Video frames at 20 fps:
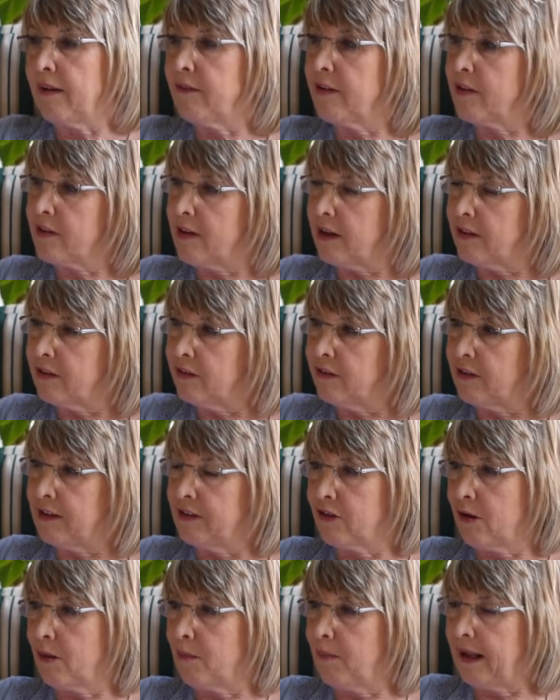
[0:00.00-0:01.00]
who have a
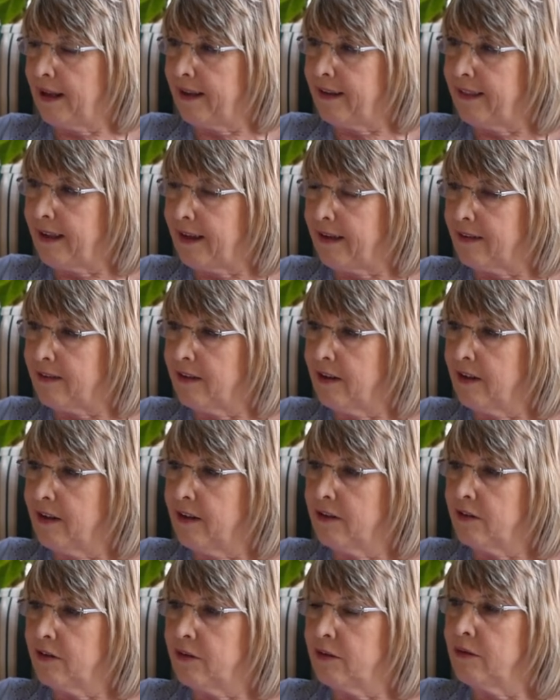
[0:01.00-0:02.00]
sedentary job like that
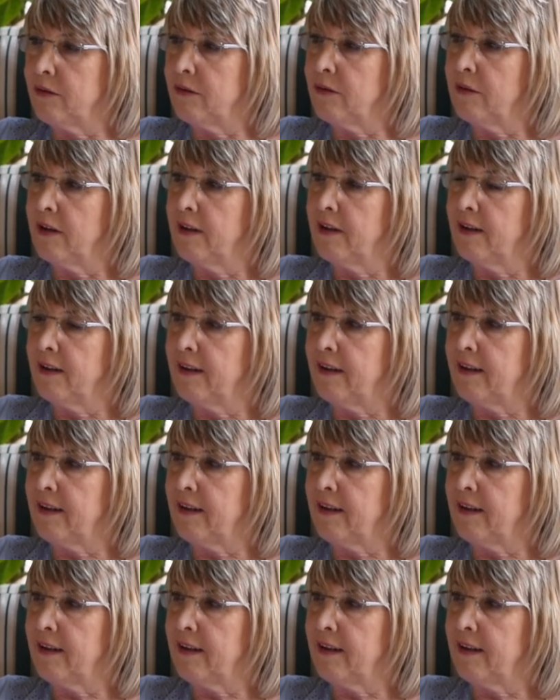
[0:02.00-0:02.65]
to